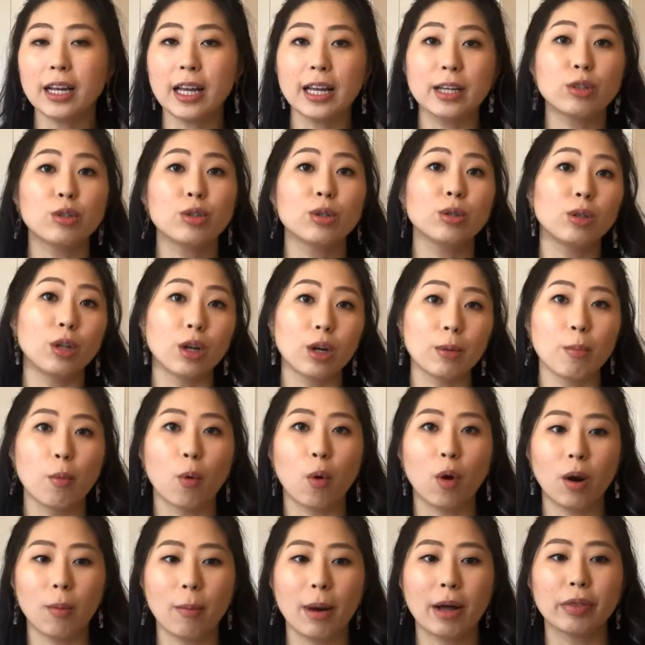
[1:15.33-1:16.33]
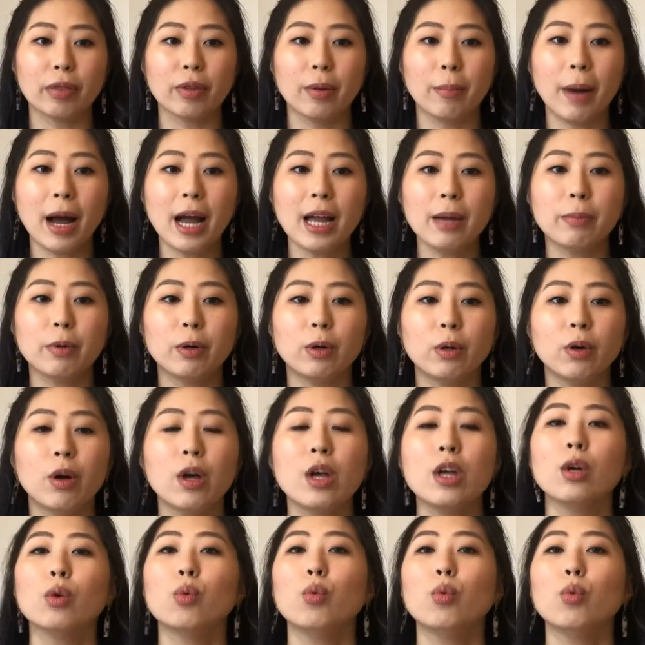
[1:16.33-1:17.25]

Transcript: and to learn more about the Bible,